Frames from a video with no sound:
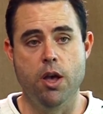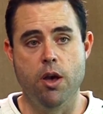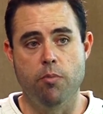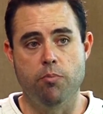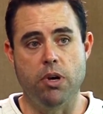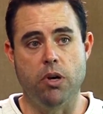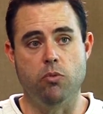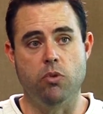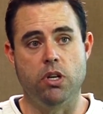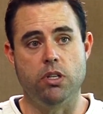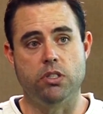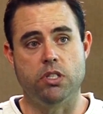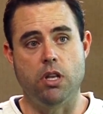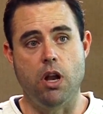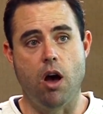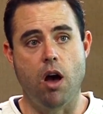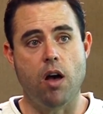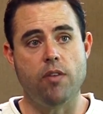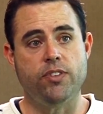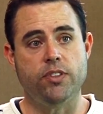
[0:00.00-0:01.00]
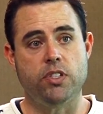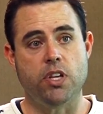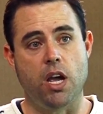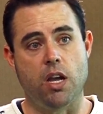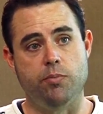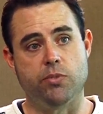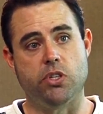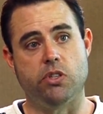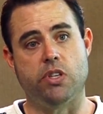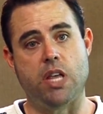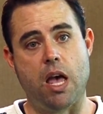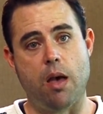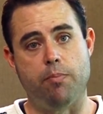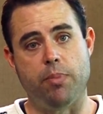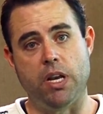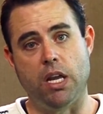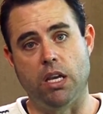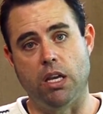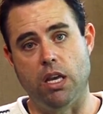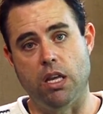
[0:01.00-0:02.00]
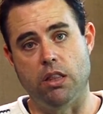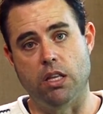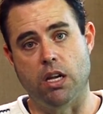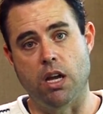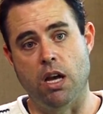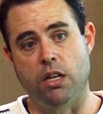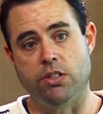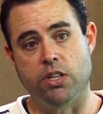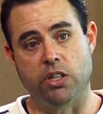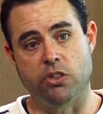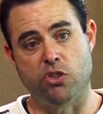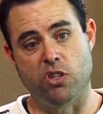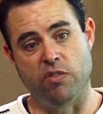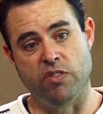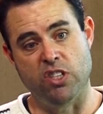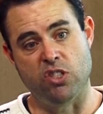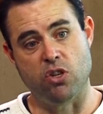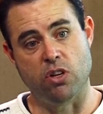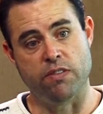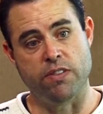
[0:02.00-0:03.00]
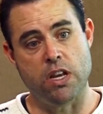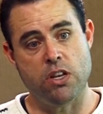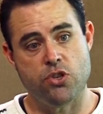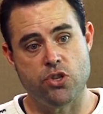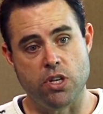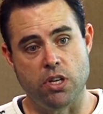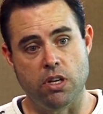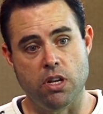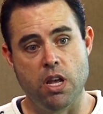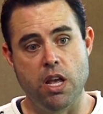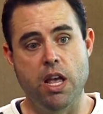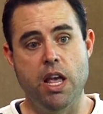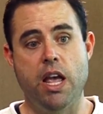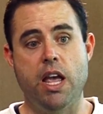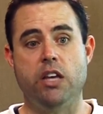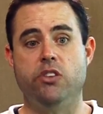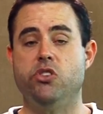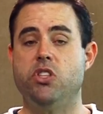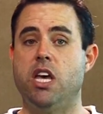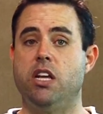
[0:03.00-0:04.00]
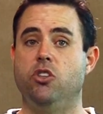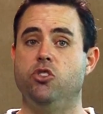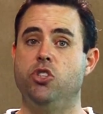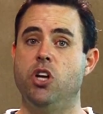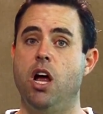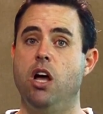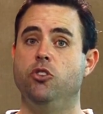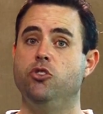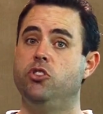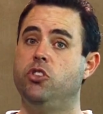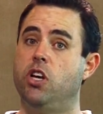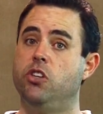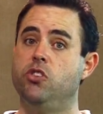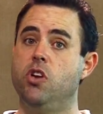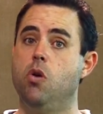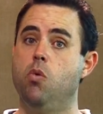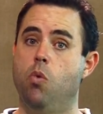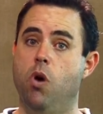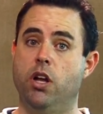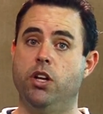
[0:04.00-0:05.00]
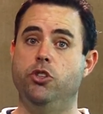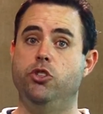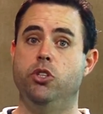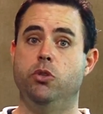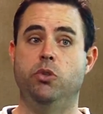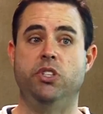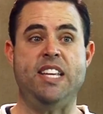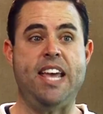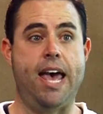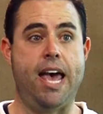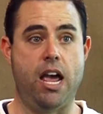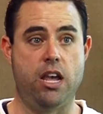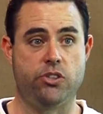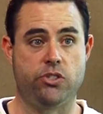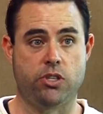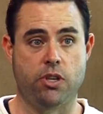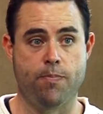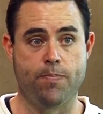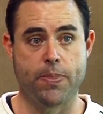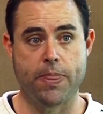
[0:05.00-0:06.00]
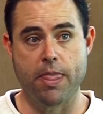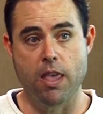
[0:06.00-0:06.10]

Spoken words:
But what oftentimes is happening in the context of intervention is that a child doesn't want to do a task.